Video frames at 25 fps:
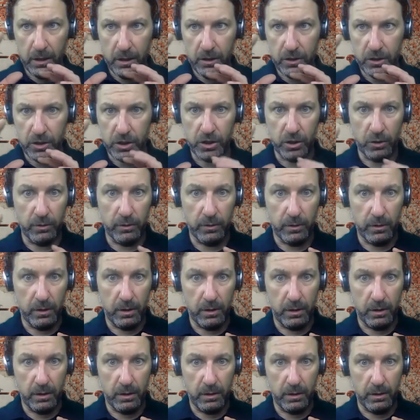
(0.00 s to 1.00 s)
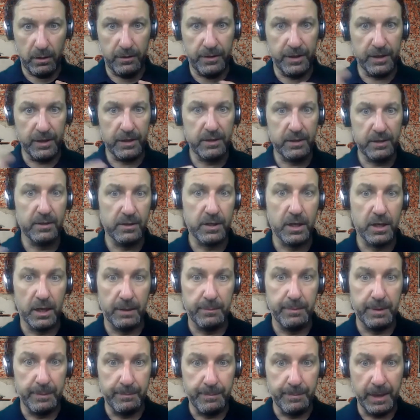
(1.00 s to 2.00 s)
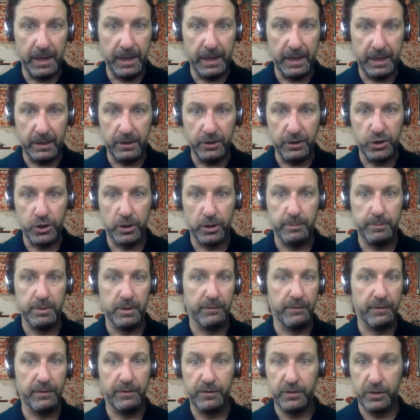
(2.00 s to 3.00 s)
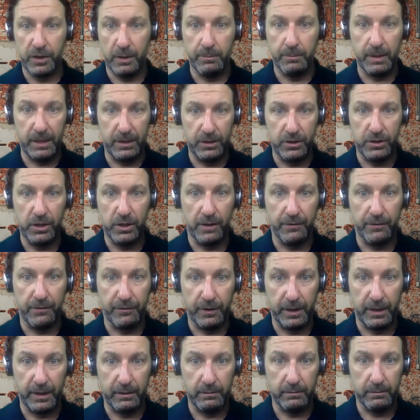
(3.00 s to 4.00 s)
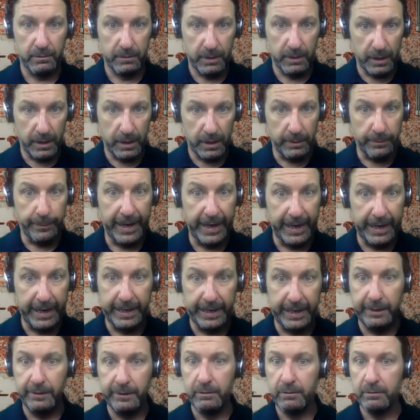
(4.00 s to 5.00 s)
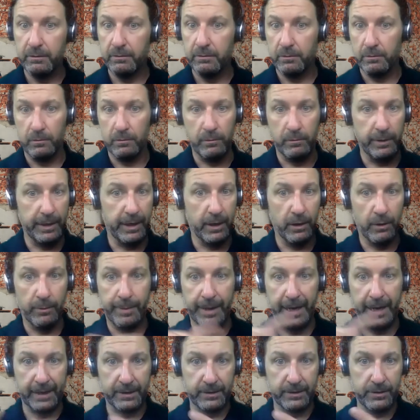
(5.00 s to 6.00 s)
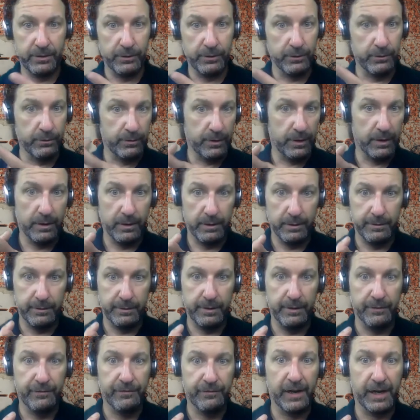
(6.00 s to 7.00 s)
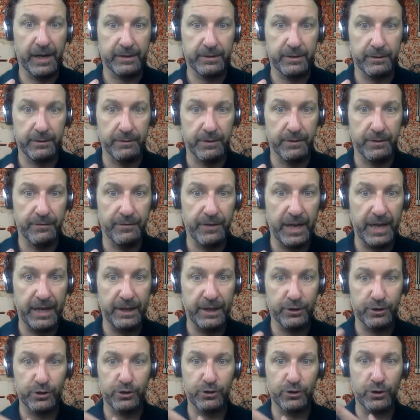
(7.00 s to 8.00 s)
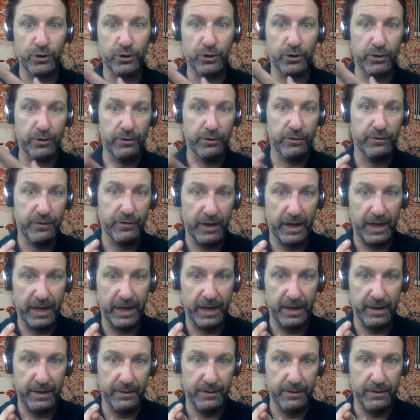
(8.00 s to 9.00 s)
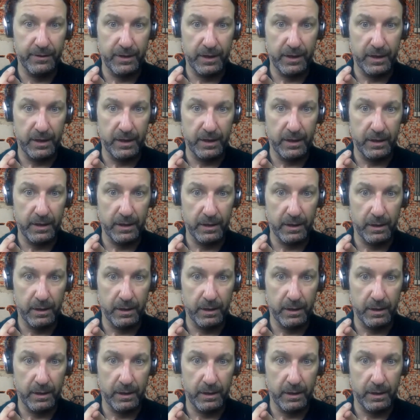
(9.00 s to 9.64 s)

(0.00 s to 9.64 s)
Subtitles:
So this is going to be big in terms of if somebody's suffering in pain. We go back to the effect of the vagus nerve and the